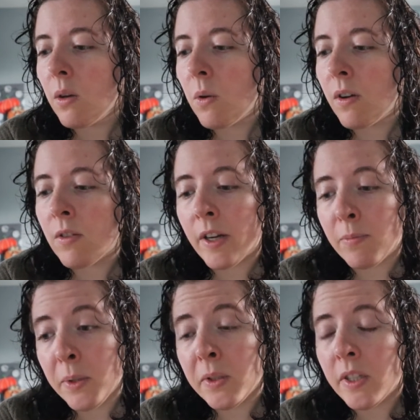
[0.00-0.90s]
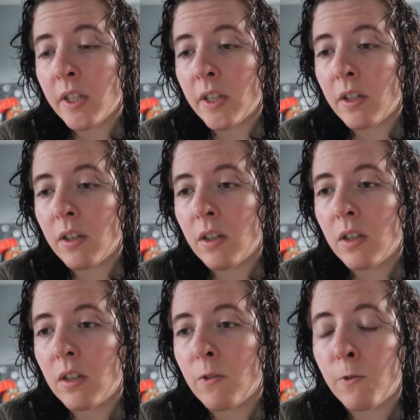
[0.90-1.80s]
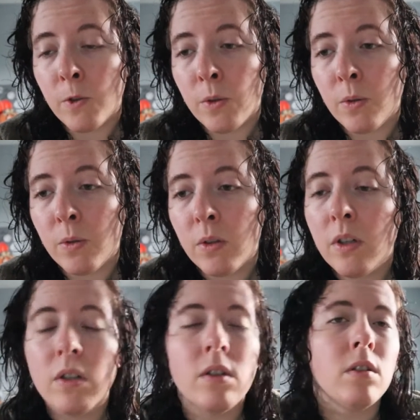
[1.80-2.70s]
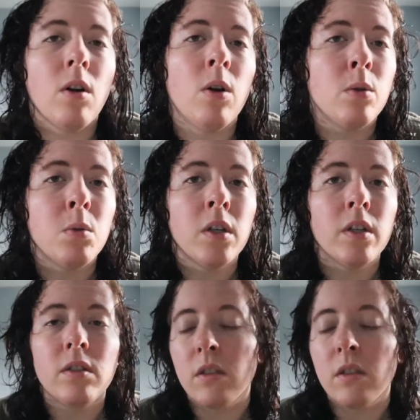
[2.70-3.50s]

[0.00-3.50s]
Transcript: We'll have live music, food, all the works.